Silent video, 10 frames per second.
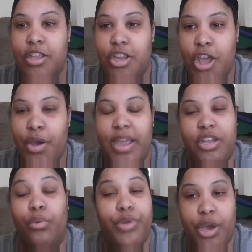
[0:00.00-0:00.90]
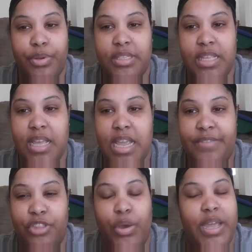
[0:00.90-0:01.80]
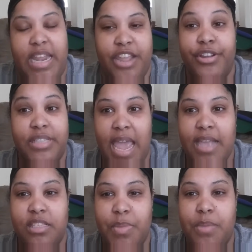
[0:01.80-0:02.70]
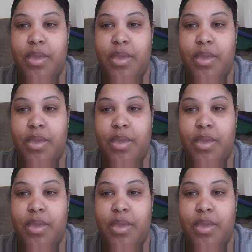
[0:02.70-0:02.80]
you know, and don't notice it, even though it irritates me,